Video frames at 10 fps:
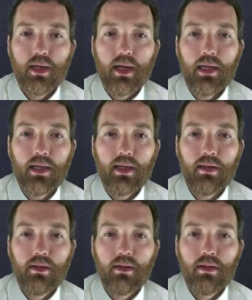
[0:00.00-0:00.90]
I
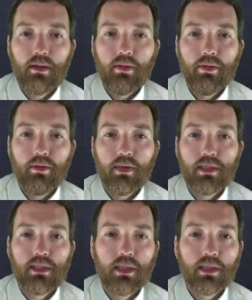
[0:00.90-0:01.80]
get
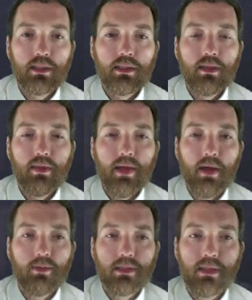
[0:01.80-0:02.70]

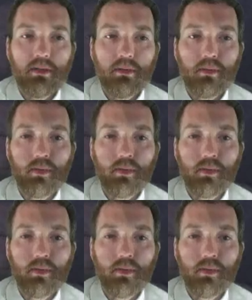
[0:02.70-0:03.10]
36,000,